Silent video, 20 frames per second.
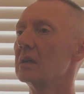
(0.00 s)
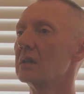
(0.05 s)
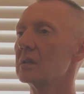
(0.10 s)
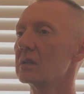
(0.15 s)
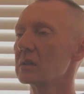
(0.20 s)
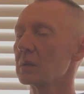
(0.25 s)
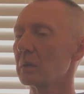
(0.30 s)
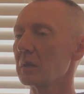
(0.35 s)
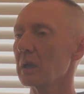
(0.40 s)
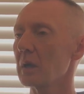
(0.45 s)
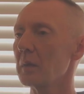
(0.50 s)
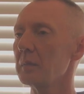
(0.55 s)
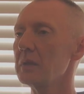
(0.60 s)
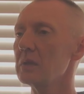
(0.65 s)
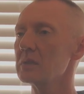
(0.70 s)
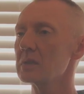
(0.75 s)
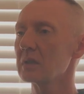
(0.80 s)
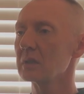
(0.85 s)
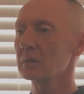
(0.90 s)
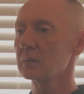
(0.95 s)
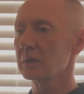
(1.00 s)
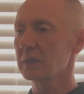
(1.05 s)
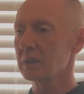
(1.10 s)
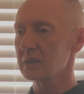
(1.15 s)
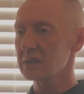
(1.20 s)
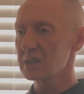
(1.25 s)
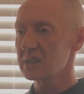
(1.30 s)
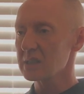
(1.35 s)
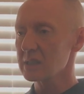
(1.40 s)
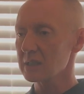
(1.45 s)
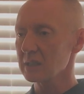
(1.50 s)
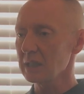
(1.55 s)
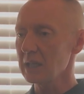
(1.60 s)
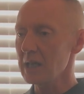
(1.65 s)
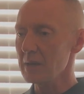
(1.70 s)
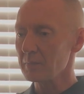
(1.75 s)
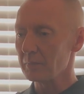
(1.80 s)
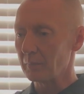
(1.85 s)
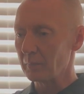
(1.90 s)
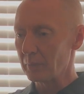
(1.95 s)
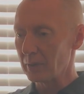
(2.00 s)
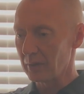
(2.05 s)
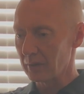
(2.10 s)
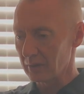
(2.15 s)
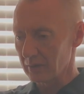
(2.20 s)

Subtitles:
So although I'm using the word slump,